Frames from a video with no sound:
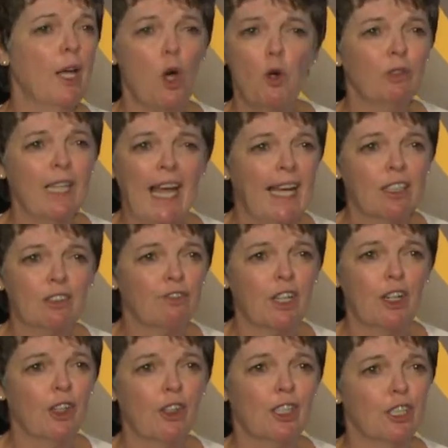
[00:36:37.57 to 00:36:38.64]
own lack of
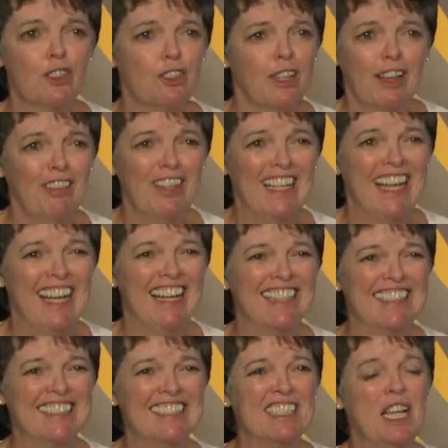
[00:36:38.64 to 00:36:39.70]
courage, nothing
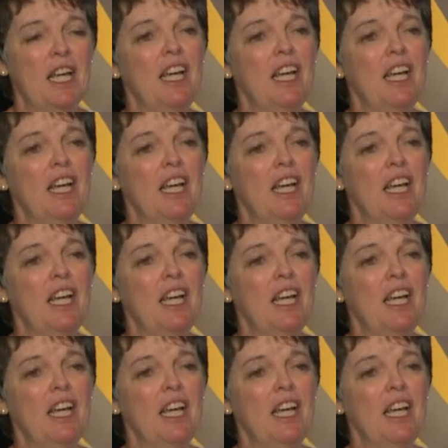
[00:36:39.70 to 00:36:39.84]
else,